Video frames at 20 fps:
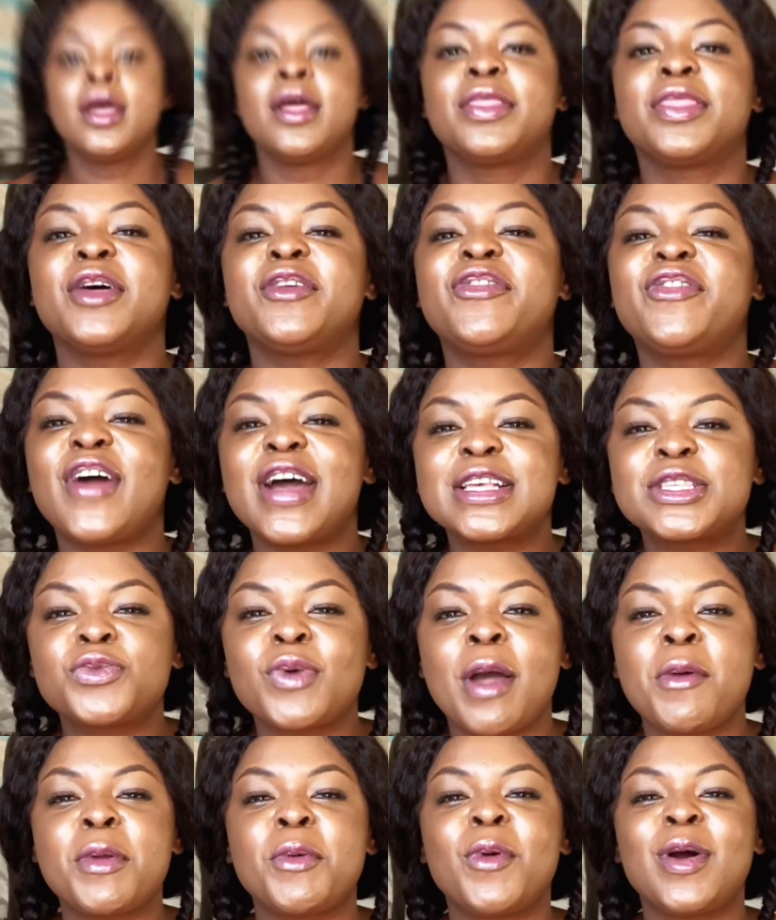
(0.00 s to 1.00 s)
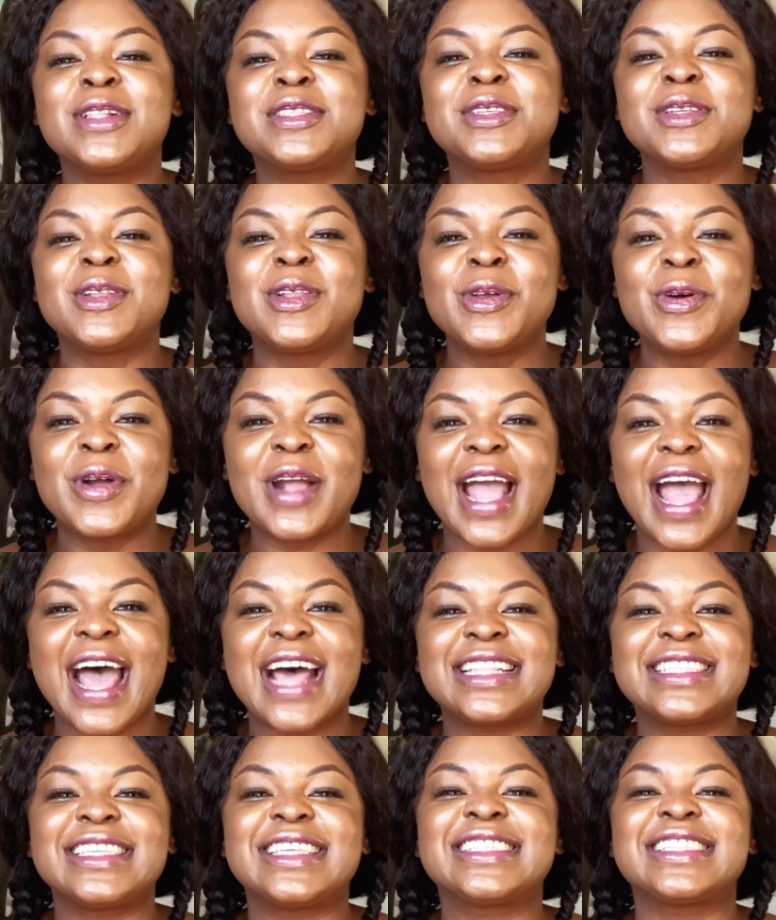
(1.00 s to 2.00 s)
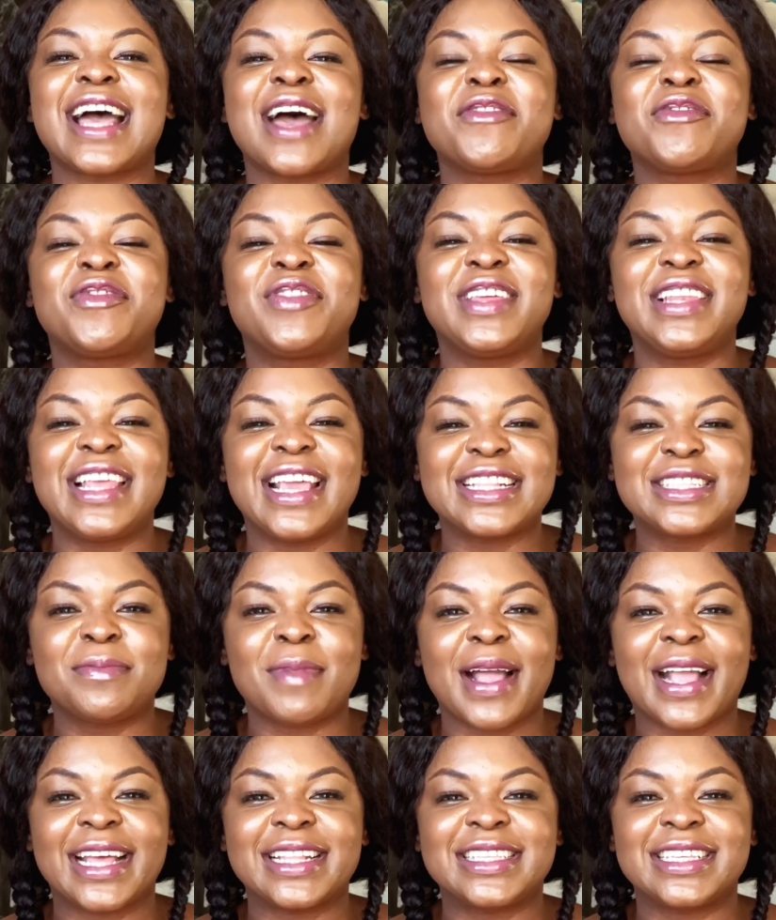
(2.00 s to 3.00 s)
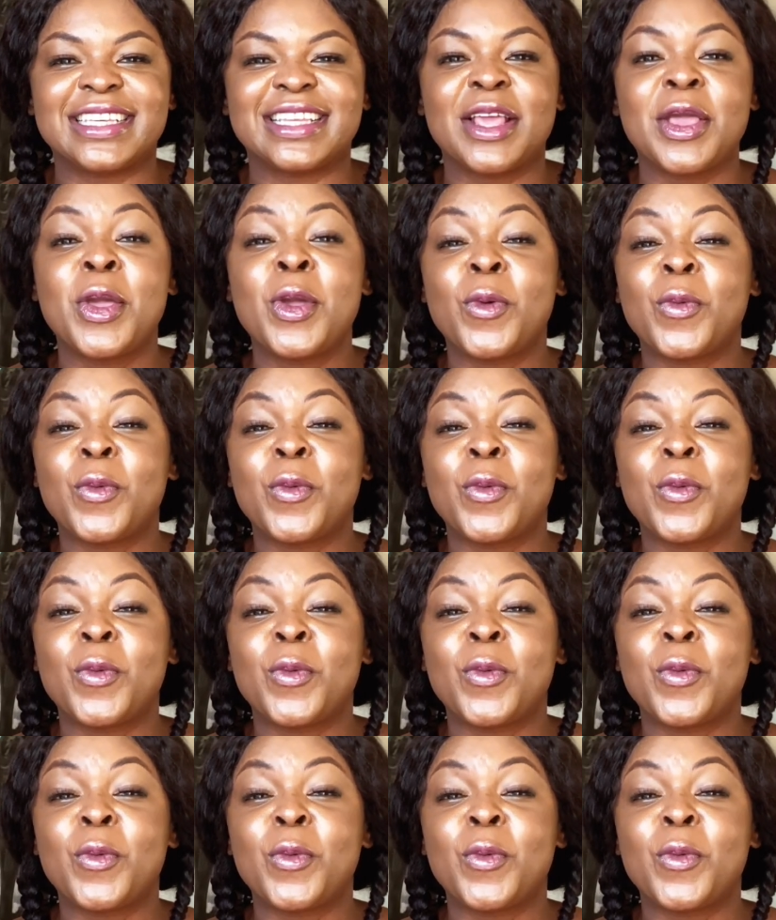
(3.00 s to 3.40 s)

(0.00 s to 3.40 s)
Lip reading: The first one we want to look at is affiliate marketing.